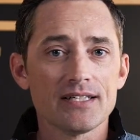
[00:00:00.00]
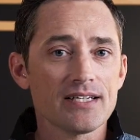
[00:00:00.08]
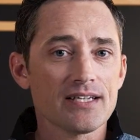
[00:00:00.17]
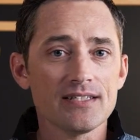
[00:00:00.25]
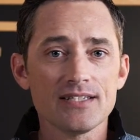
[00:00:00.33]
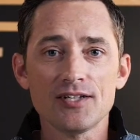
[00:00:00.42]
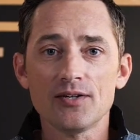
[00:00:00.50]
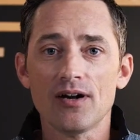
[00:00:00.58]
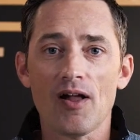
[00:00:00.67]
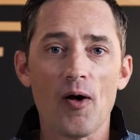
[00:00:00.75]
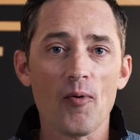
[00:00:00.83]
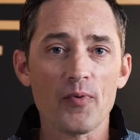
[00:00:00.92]
to continue
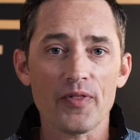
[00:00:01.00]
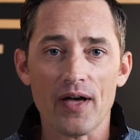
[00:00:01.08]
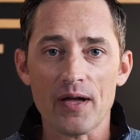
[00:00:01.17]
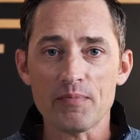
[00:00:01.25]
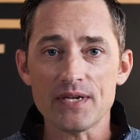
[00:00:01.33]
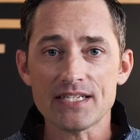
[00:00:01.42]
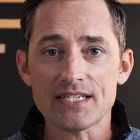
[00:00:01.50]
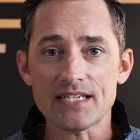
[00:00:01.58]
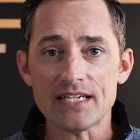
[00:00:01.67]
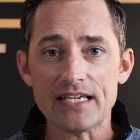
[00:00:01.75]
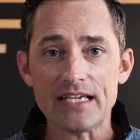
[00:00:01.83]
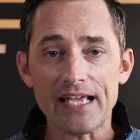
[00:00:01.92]
to help with
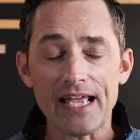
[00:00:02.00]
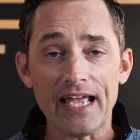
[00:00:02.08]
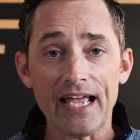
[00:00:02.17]
IBC,